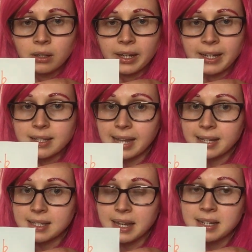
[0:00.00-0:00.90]
it's
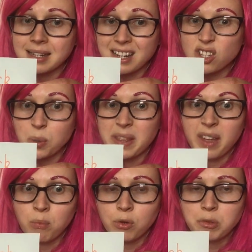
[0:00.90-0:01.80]
extending it so it
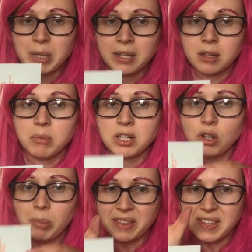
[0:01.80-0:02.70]
then would be in the middle,
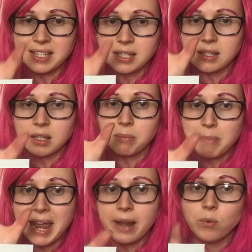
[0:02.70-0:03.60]
but this is the
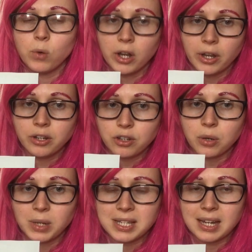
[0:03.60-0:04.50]
main word that
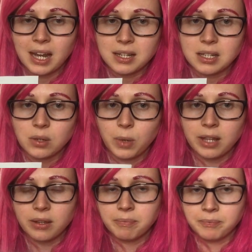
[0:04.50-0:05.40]
we're starting with.